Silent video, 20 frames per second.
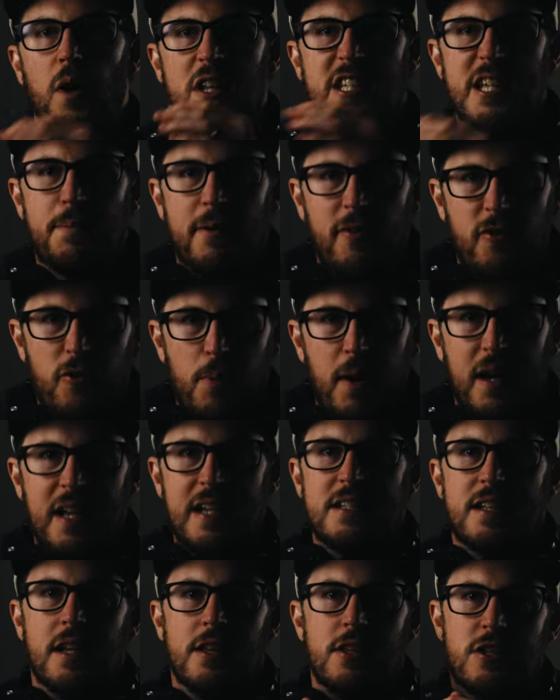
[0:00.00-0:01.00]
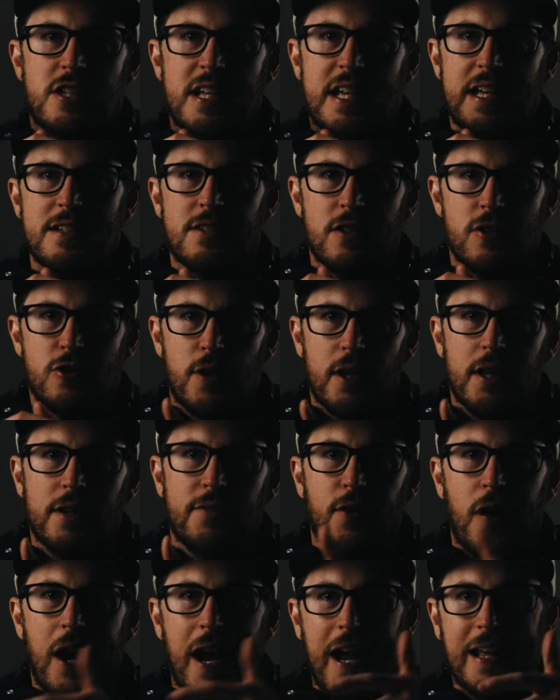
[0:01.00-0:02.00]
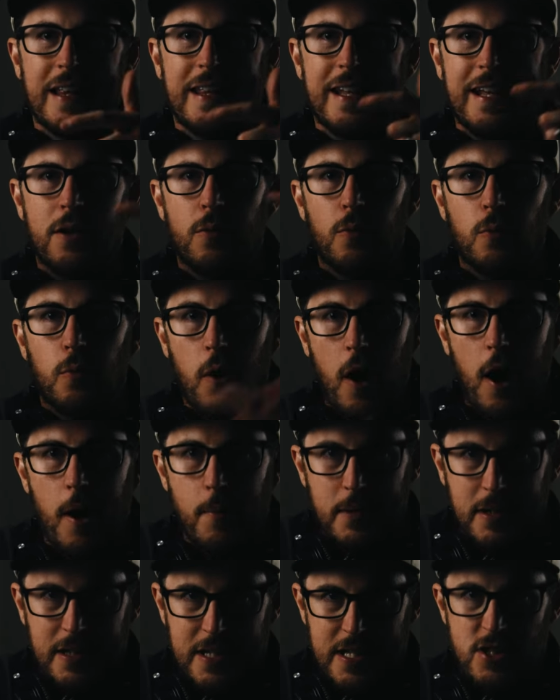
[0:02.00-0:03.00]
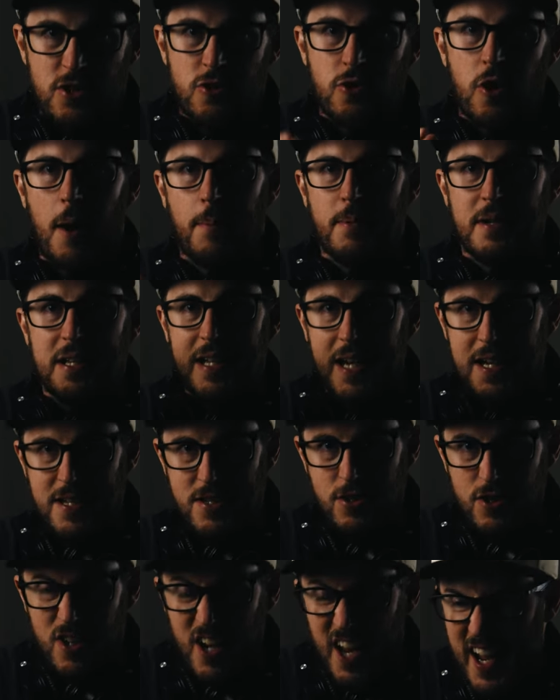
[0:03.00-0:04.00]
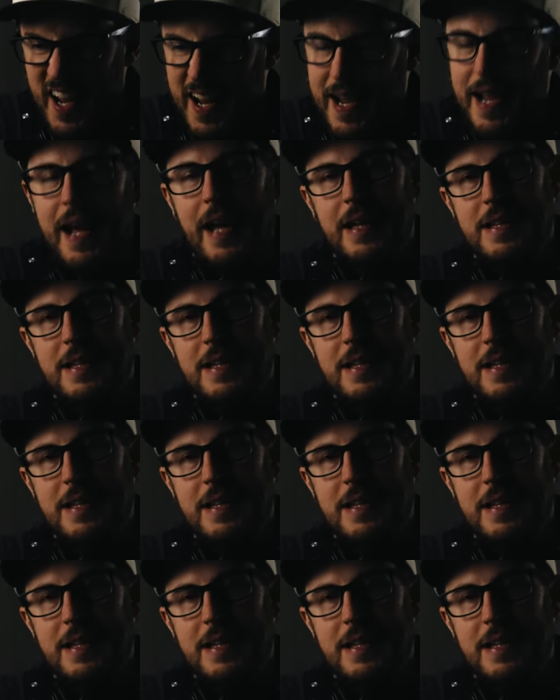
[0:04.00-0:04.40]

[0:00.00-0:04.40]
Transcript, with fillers: What's up, everybody? So, the teaser trailer for Alien Romulus dropped yesterday.